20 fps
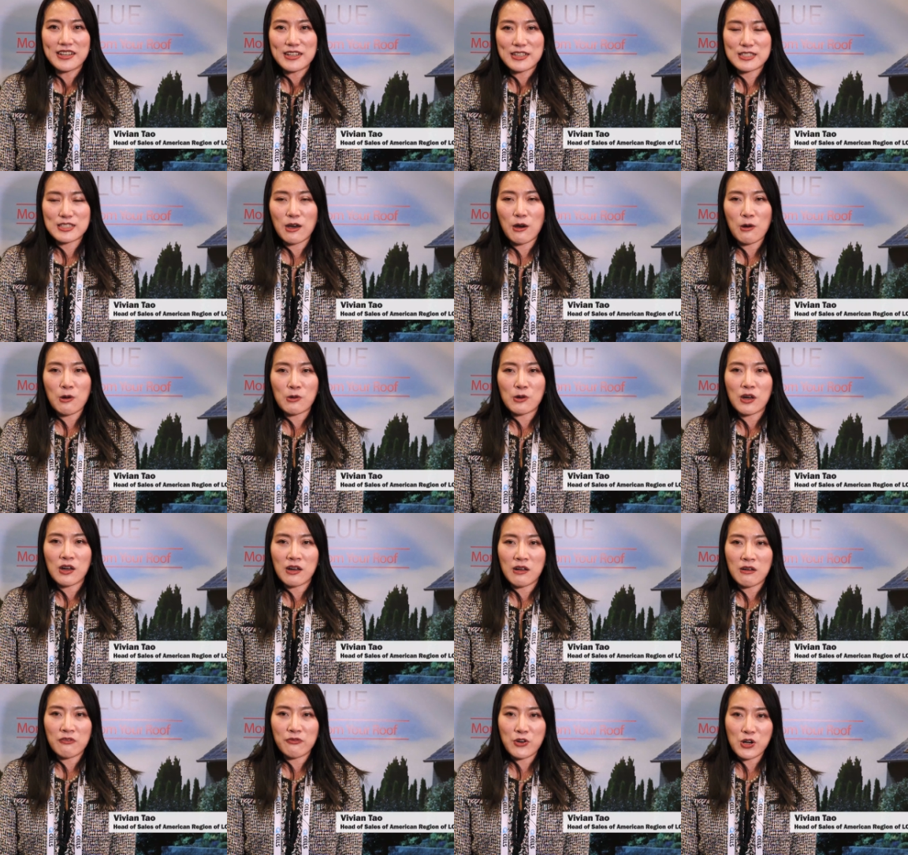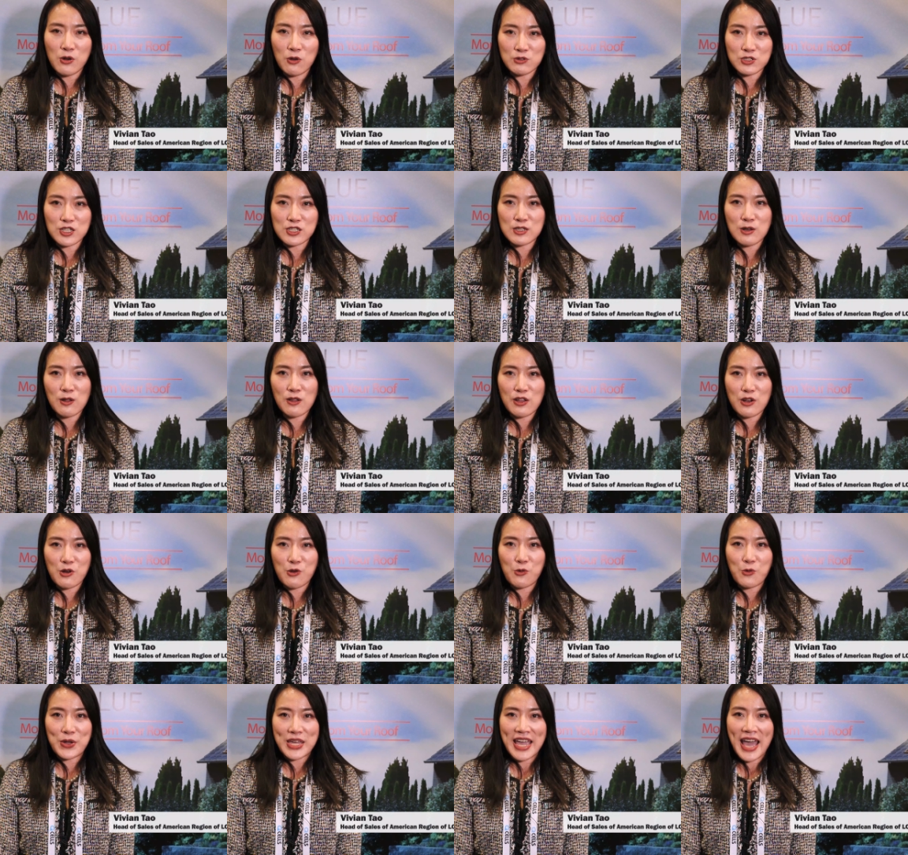So uh, for Longi
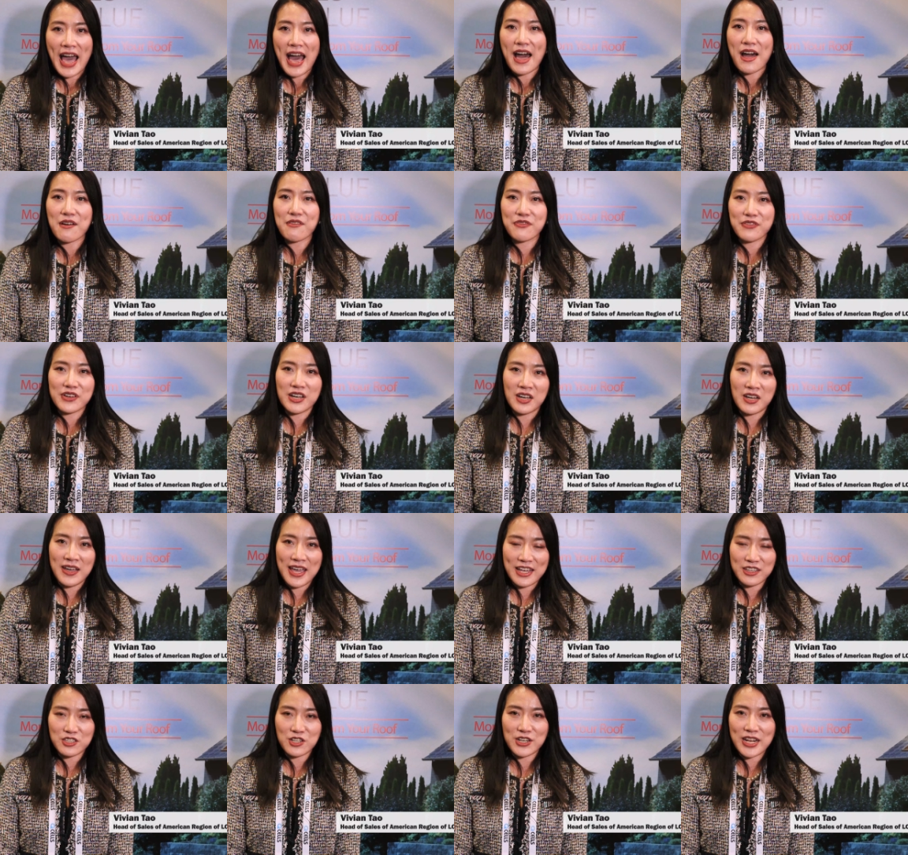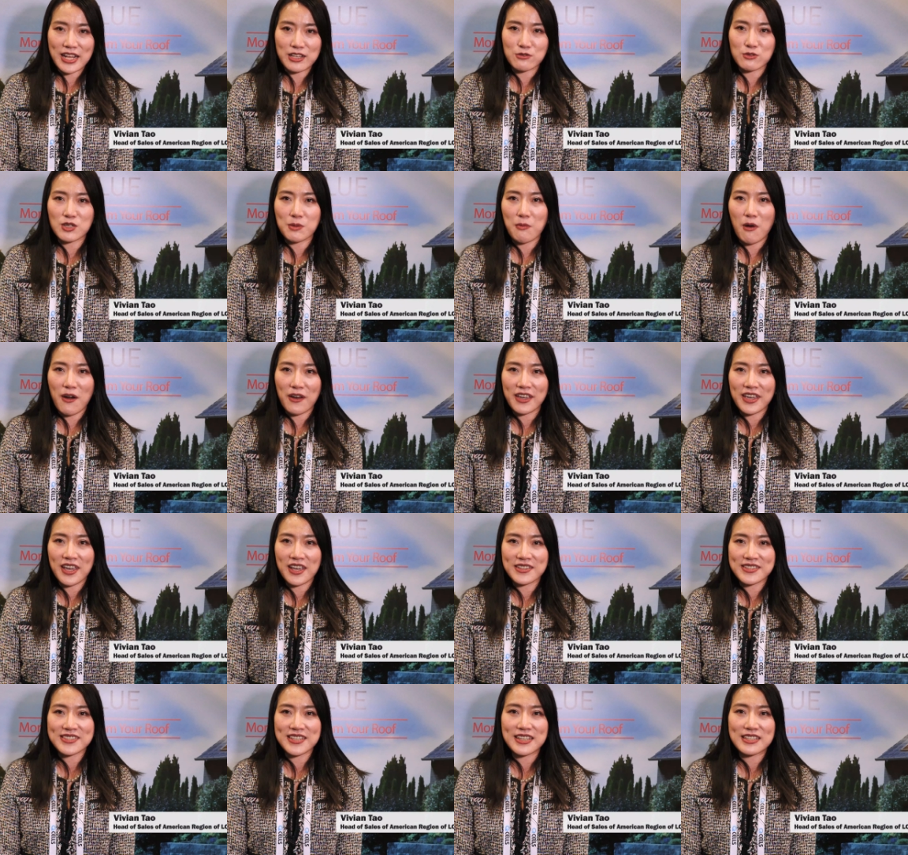Solar, we have uh, entered into the
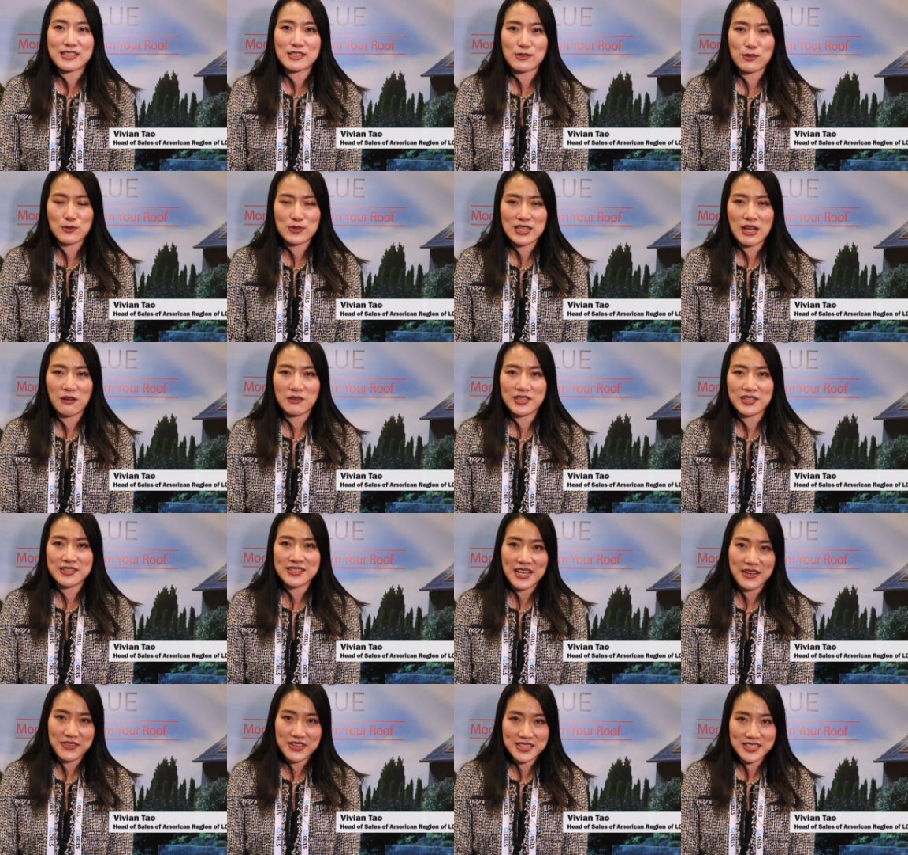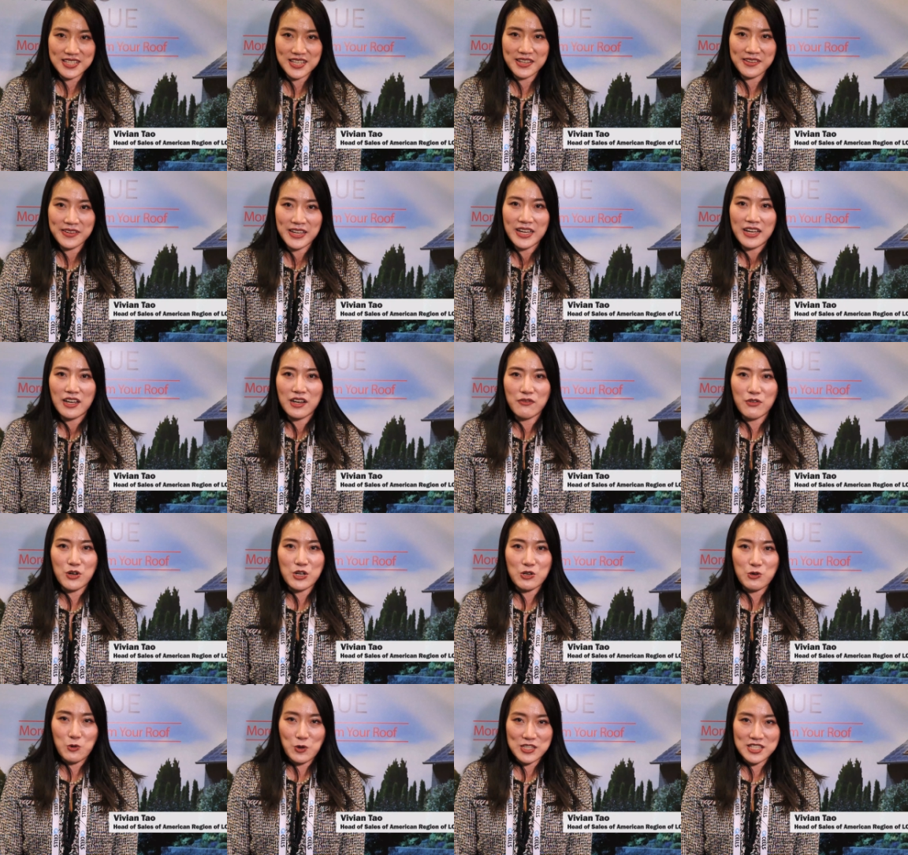market since 2017 for
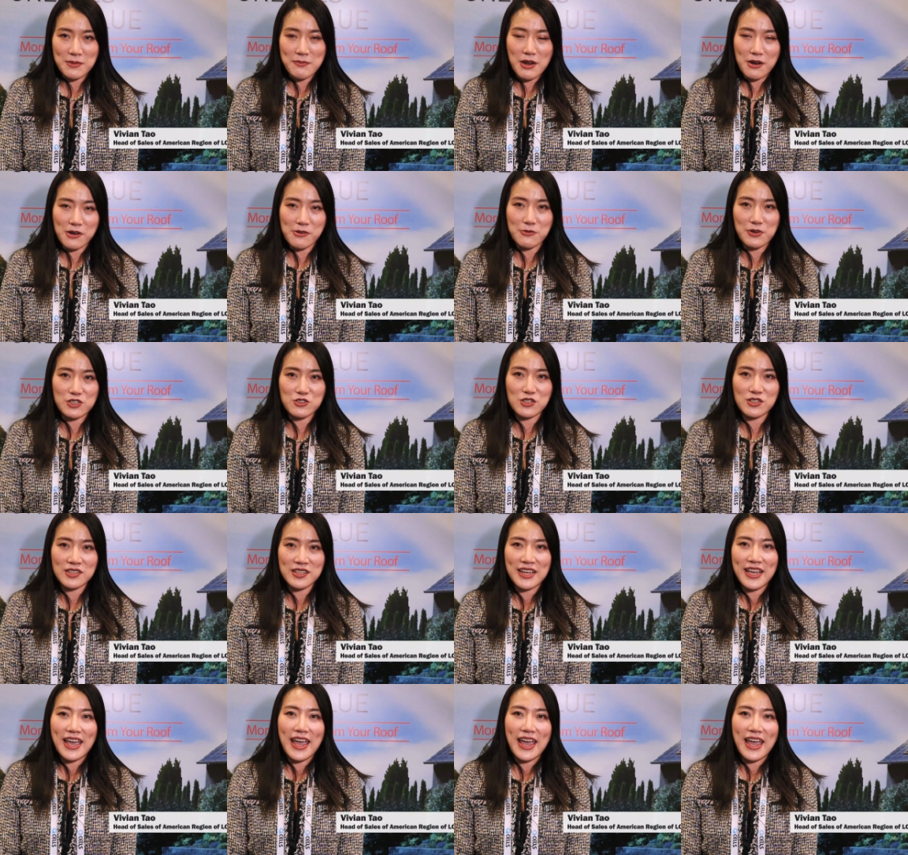the North America region,